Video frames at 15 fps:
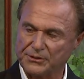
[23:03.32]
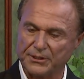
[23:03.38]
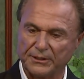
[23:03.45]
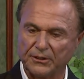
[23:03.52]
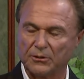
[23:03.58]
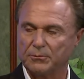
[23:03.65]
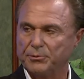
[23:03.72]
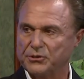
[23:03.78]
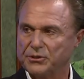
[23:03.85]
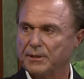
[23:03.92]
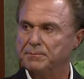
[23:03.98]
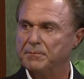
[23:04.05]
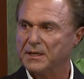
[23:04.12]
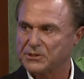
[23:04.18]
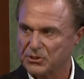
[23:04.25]
Then they're going to put you
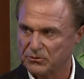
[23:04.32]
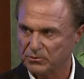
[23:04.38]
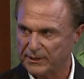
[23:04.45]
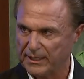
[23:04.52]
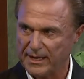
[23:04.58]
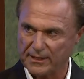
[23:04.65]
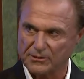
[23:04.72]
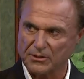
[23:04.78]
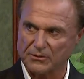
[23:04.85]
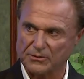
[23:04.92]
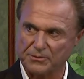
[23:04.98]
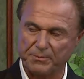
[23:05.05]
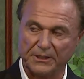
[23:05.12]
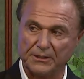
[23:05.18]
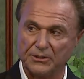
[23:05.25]
on muscle
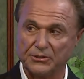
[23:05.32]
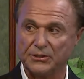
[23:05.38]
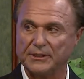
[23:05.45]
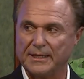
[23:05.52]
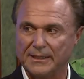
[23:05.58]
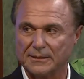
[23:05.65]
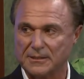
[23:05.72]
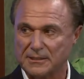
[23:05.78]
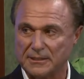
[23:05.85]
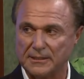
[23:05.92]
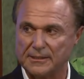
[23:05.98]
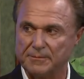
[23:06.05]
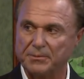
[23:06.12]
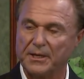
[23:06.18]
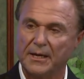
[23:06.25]
relaxers because you can't
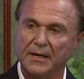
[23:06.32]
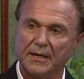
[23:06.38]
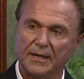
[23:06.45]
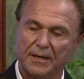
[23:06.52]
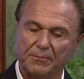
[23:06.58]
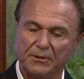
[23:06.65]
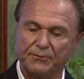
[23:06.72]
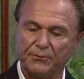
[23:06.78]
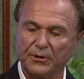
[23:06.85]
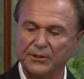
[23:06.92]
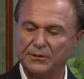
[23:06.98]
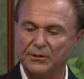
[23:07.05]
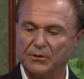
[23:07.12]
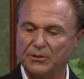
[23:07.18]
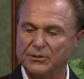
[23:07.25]
sleep. And before you
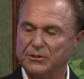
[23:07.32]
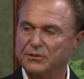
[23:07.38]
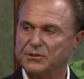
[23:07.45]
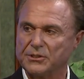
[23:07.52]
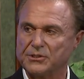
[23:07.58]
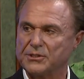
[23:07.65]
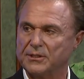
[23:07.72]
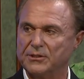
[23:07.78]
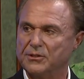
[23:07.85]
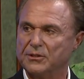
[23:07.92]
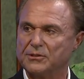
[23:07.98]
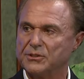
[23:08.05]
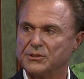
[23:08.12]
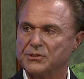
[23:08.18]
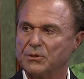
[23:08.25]
know it, you're just a, you're
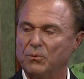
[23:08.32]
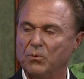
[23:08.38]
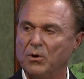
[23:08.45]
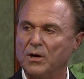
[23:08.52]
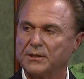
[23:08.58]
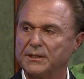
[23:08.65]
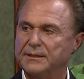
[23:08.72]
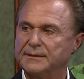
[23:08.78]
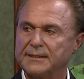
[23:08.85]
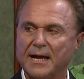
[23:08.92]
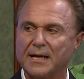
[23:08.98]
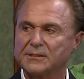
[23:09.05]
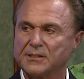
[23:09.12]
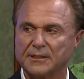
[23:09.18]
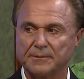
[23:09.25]
just a walking
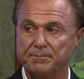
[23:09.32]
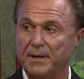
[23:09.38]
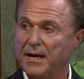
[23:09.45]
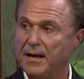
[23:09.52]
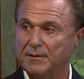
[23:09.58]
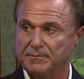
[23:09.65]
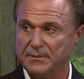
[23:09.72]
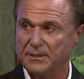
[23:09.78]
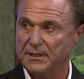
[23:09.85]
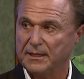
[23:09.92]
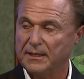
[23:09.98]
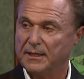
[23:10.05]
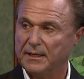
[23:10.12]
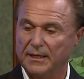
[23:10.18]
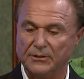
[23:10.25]
toxic bomb,
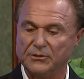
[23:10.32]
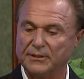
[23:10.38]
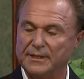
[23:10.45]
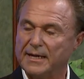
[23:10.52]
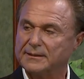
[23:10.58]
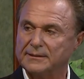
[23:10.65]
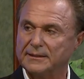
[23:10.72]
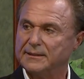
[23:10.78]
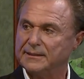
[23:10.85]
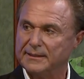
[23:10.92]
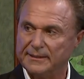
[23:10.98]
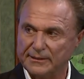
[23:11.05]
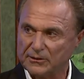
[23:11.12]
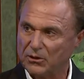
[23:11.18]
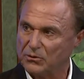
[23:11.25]
and you're not getting
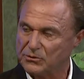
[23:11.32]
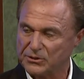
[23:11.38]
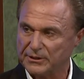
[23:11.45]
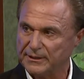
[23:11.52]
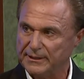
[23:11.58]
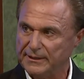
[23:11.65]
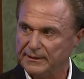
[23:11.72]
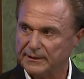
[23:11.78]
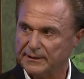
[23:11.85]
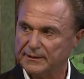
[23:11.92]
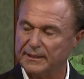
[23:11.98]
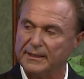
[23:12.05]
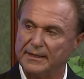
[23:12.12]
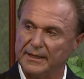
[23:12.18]
any closer to healing.